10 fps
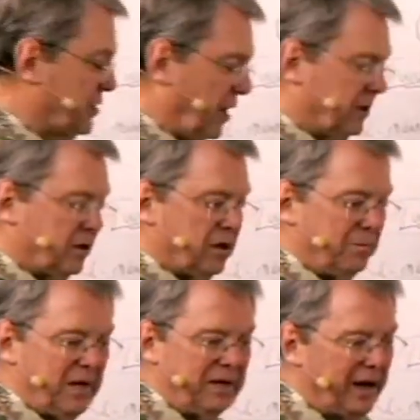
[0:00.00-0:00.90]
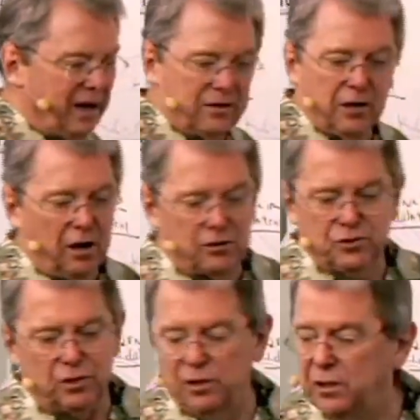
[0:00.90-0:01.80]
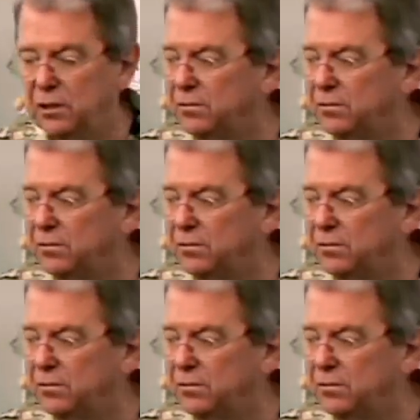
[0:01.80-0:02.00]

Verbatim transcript: God cut me down constantly?